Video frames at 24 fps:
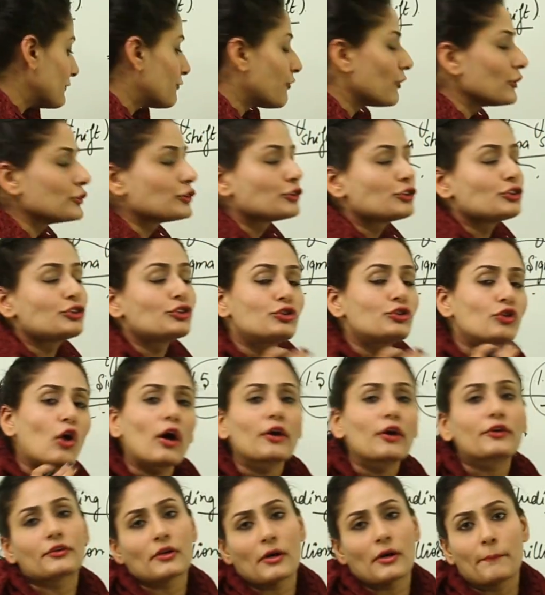if for
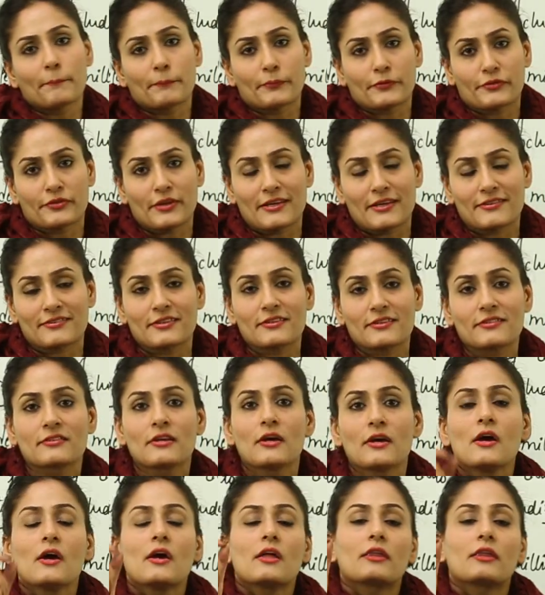short term processes